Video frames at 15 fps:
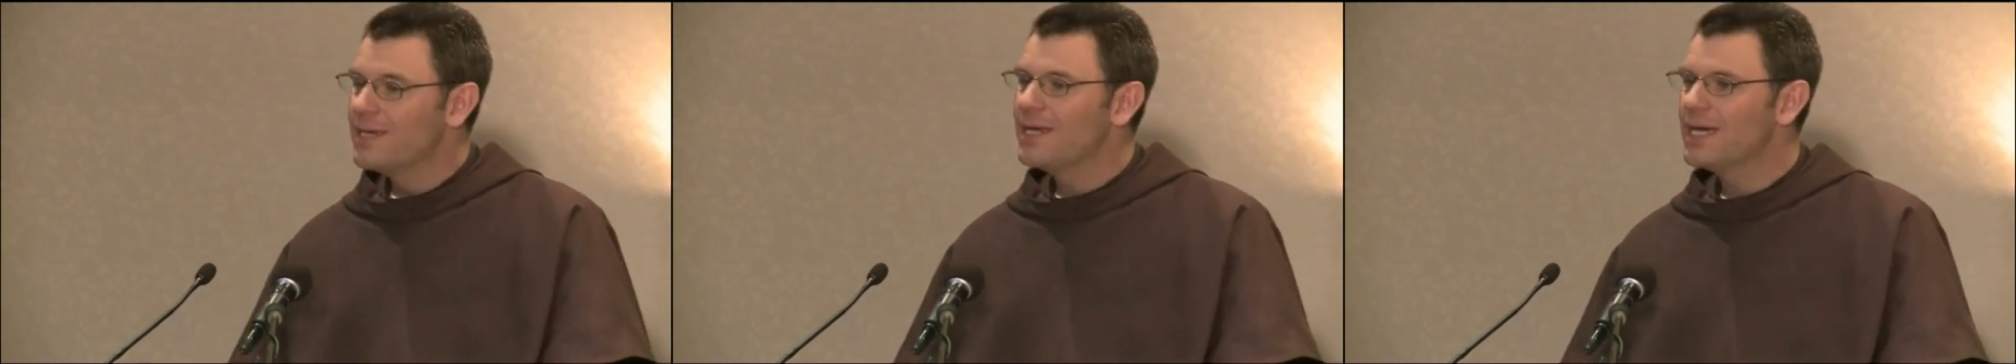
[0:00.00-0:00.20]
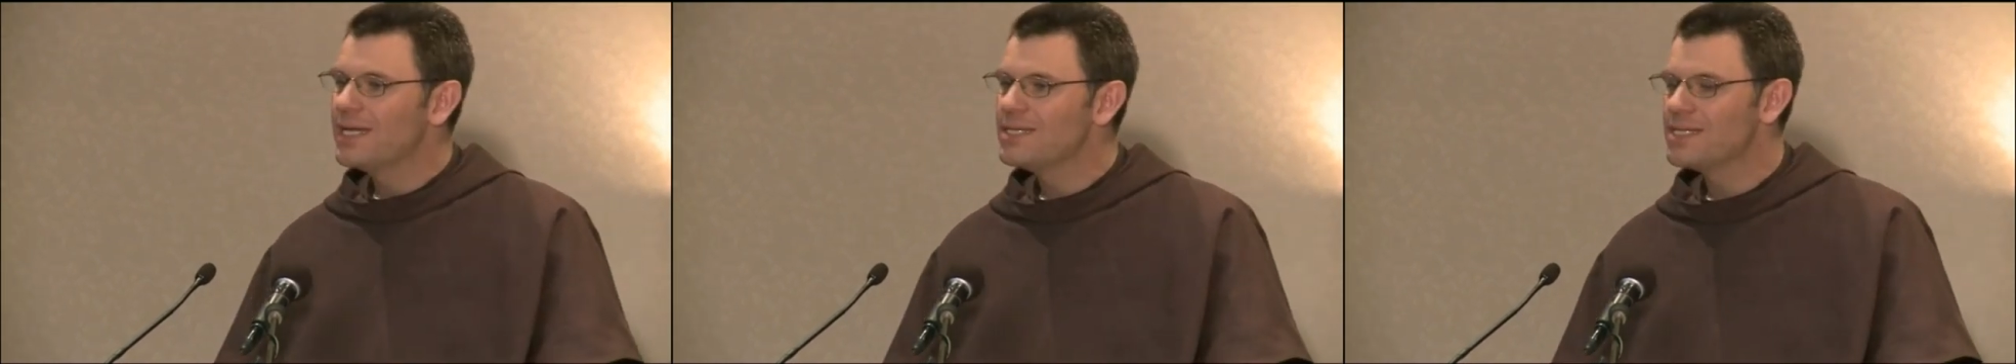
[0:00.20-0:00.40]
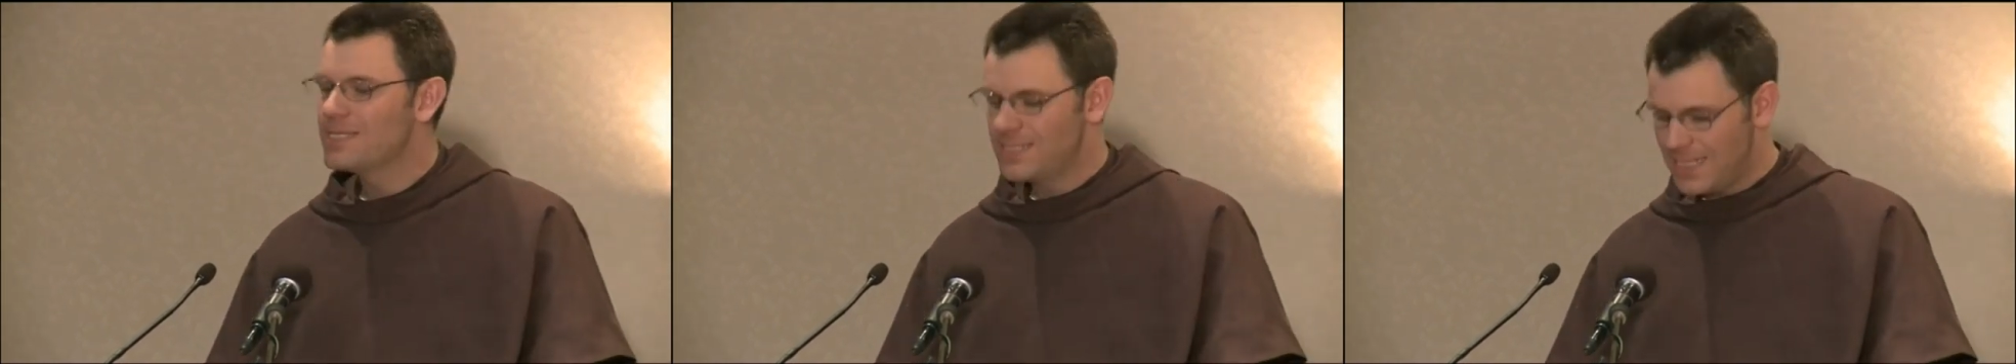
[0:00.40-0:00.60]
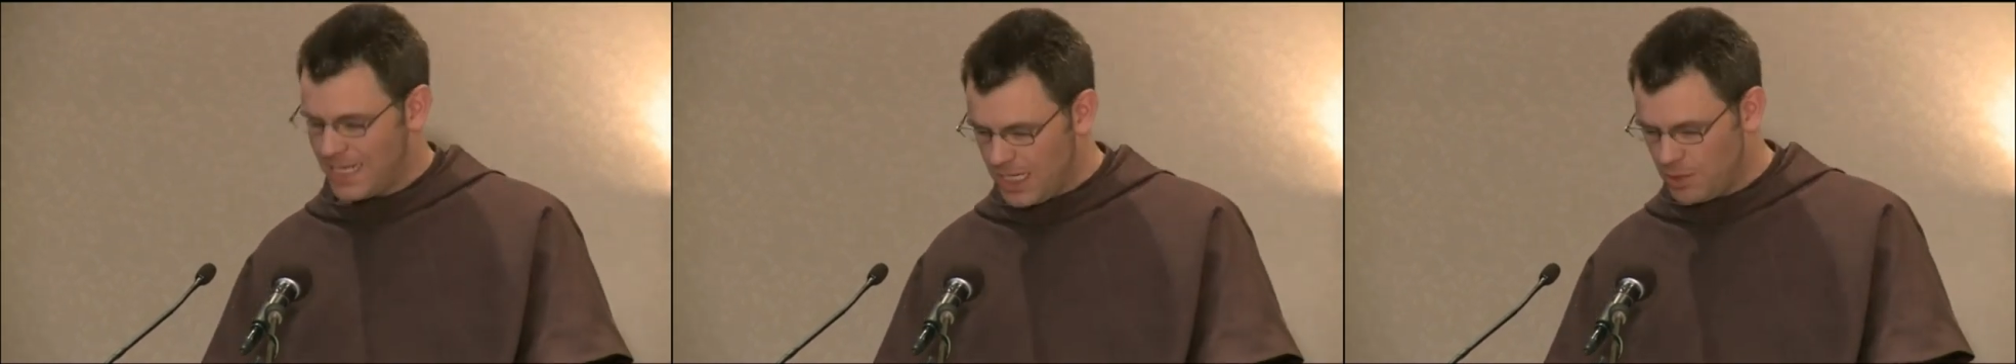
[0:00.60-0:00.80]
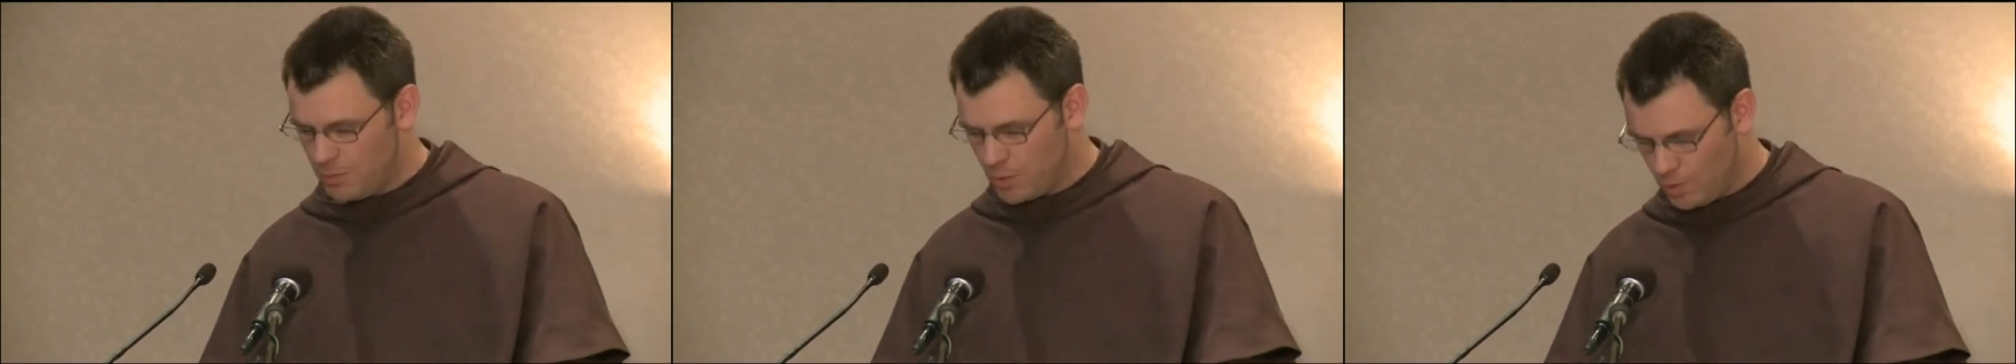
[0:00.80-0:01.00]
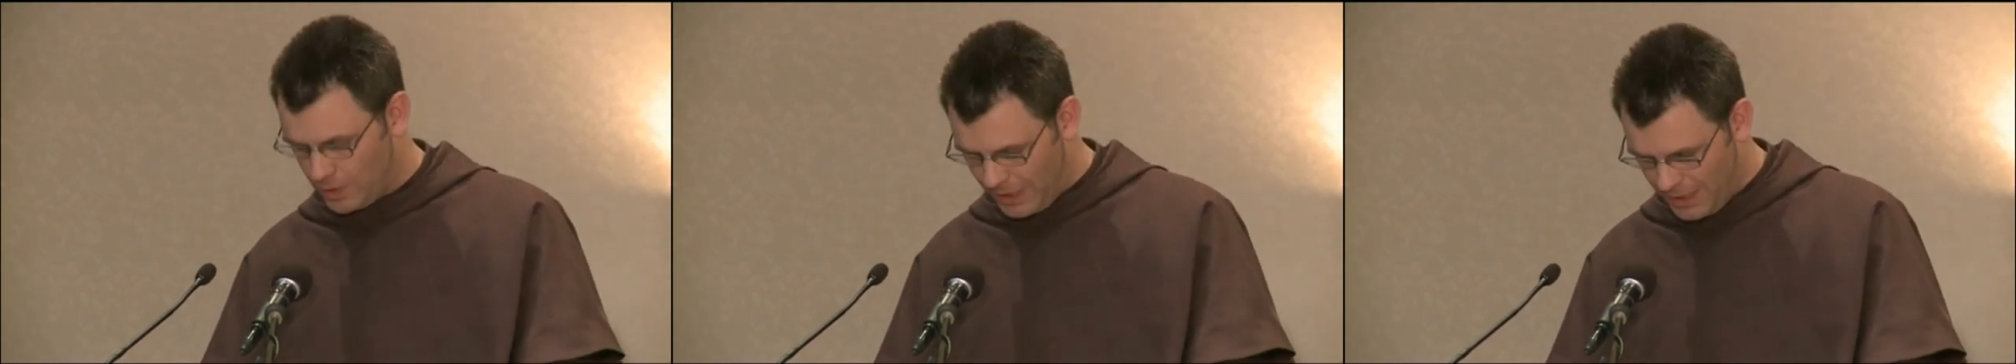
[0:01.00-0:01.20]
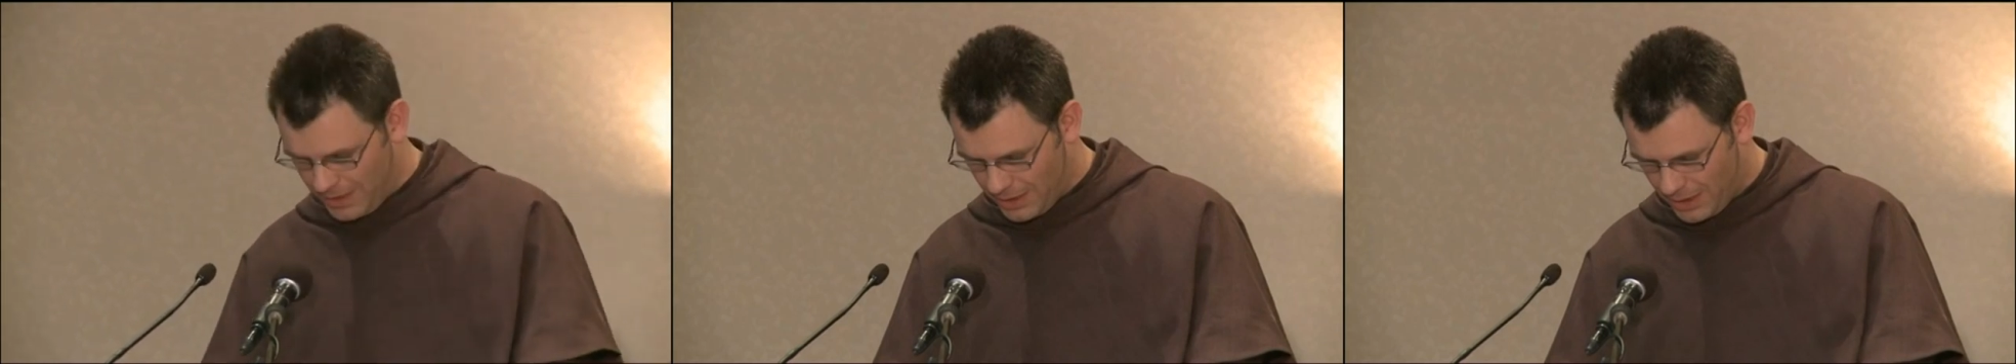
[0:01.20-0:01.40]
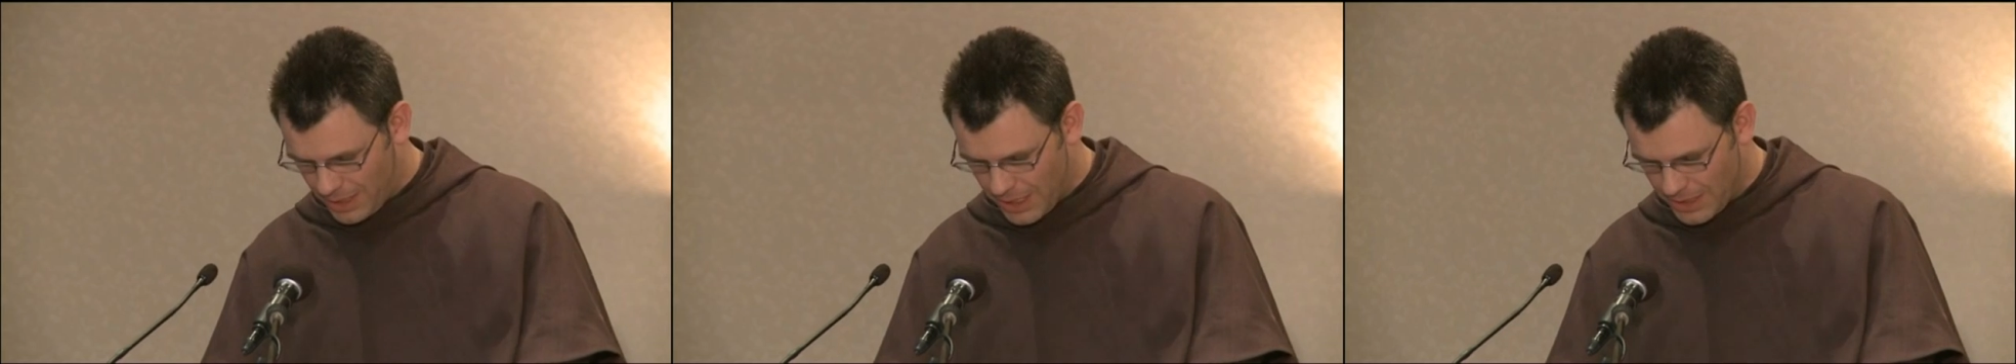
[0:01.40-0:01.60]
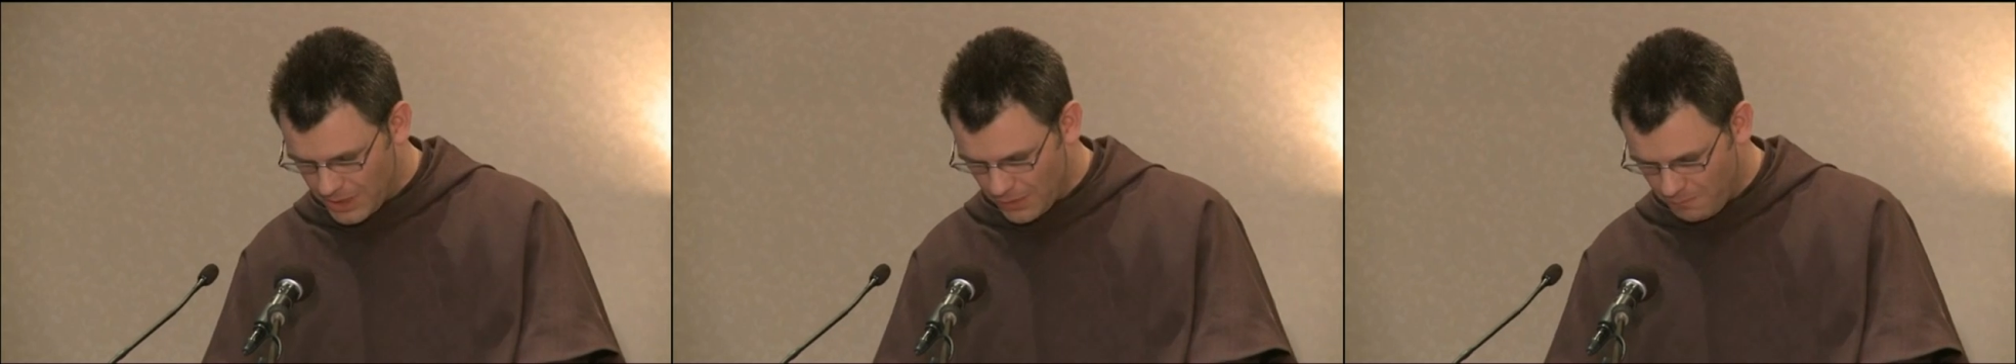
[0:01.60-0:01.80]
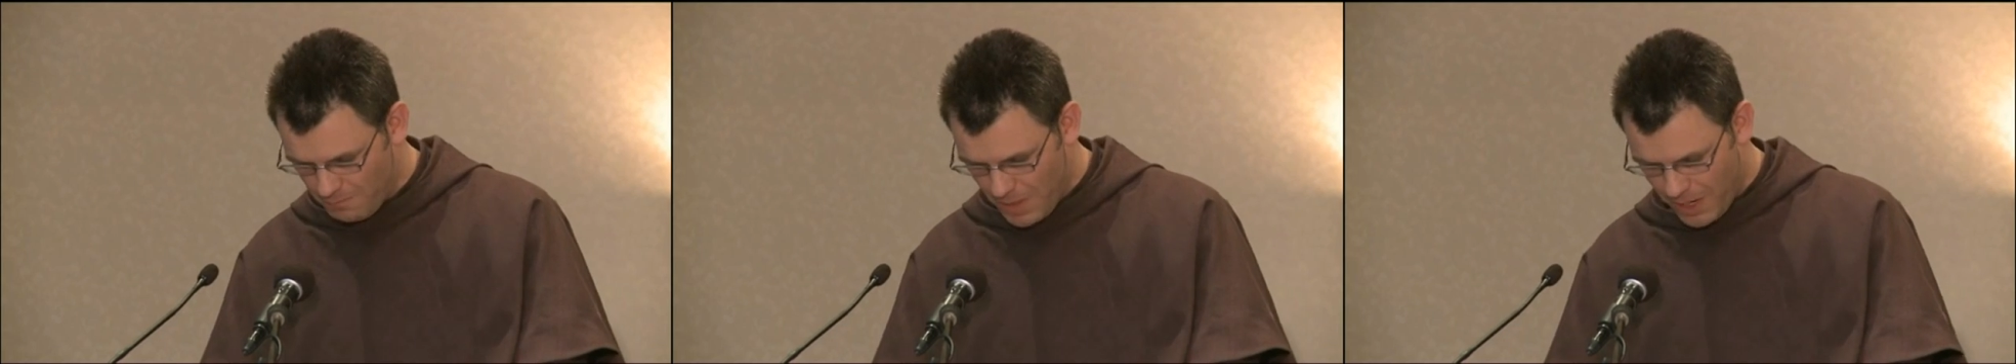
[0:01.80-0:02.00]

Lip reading: understandable in the light of